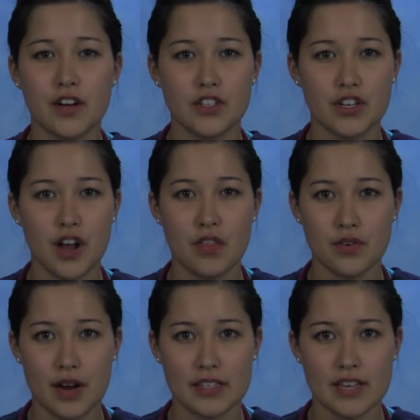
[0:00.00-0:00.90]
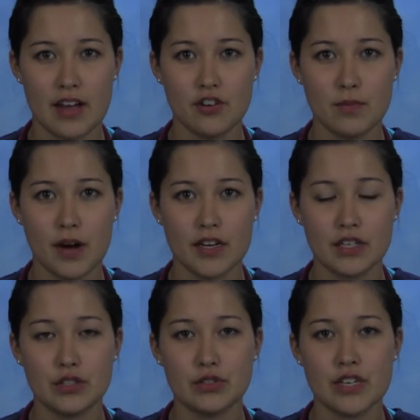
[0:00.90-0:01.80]
function on the right side of her
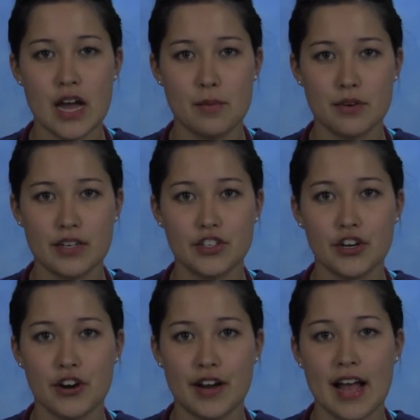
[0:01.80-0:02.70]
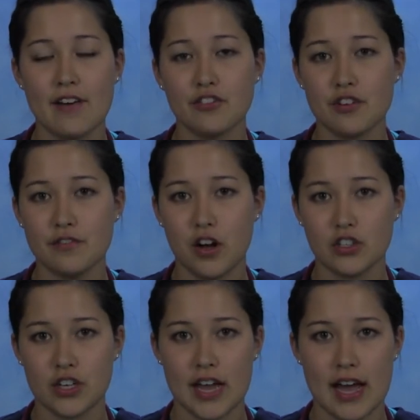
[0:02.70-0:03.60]
body due to hemorrhage occurring after a fall
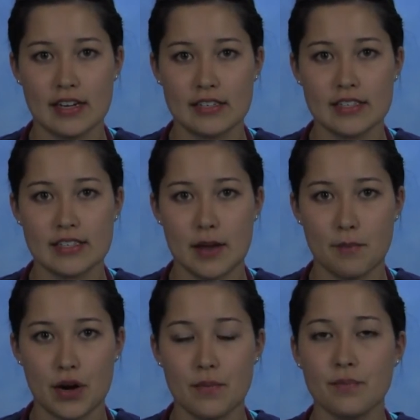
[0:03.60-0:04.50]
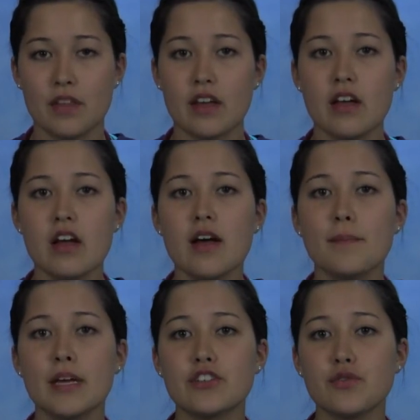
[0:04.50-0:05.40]
she had in December.
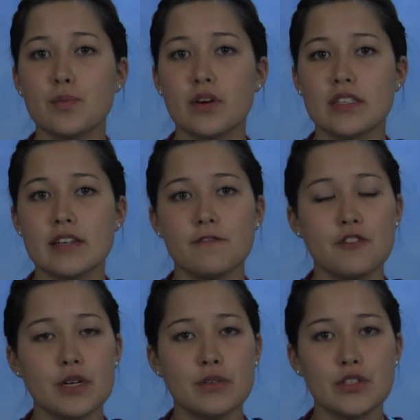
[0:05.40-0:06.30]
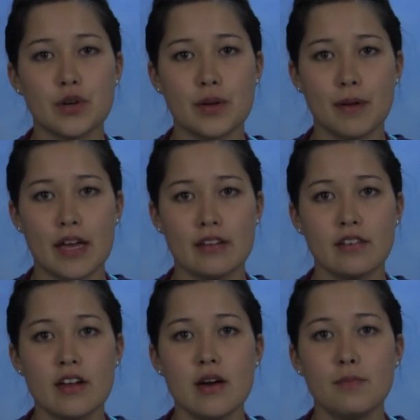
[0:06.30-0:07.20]
Patient reports infrequent joint pain,
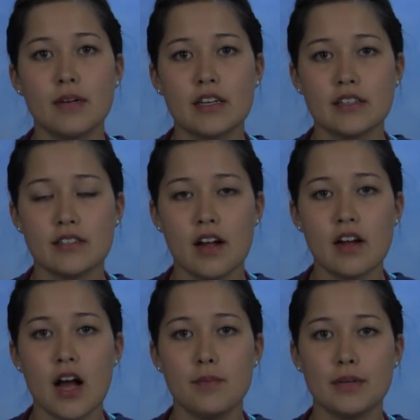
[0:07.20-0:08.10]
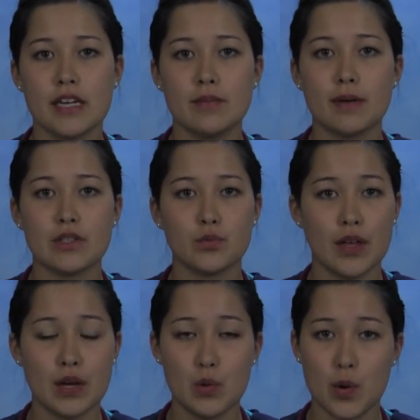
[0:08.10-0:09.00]
but it is not accompanied by
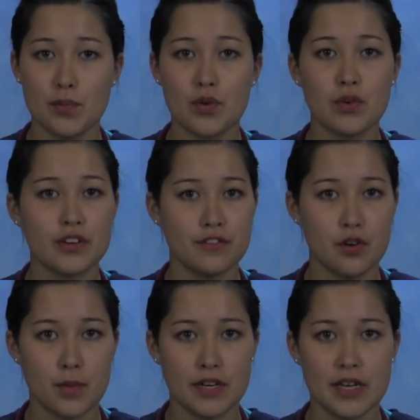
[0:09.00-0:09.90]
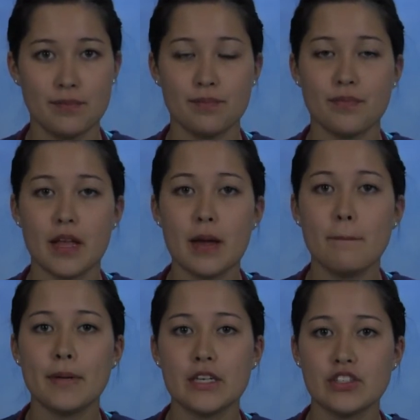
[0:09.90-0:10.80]
swelling, warmth, or deformity.
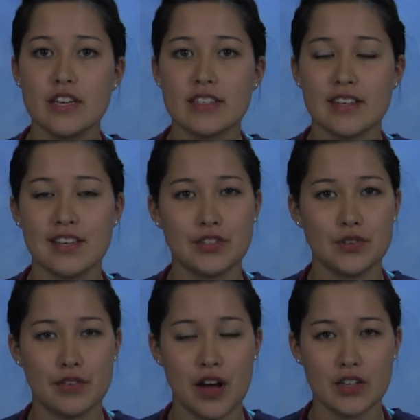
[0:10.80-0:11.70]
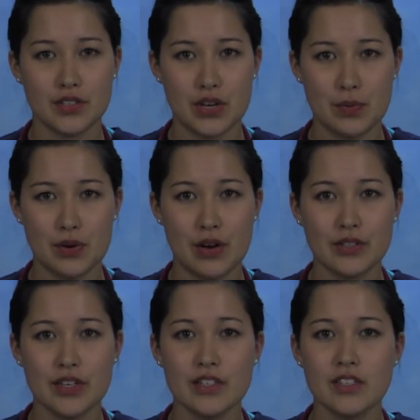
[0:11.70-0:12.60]
Patient has a history of
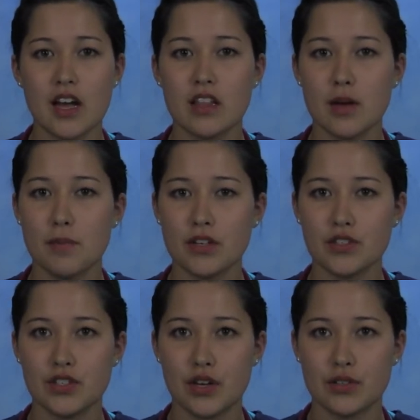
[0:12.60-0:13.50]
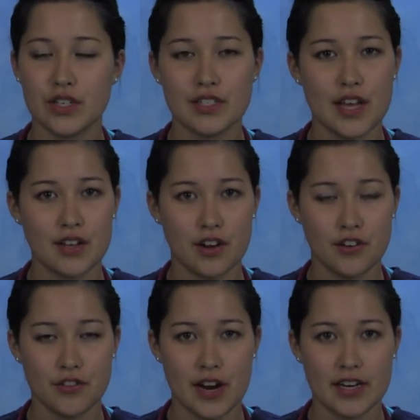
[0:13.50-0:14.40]
osteoporosis, lumbar stenosis, and
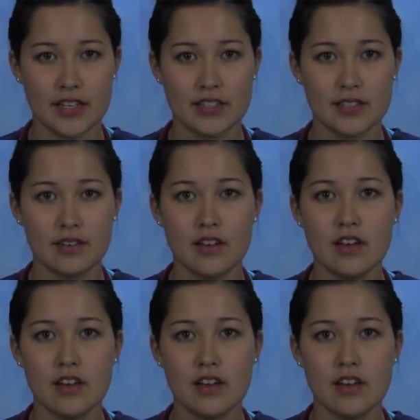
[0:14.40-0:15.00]
arthritis.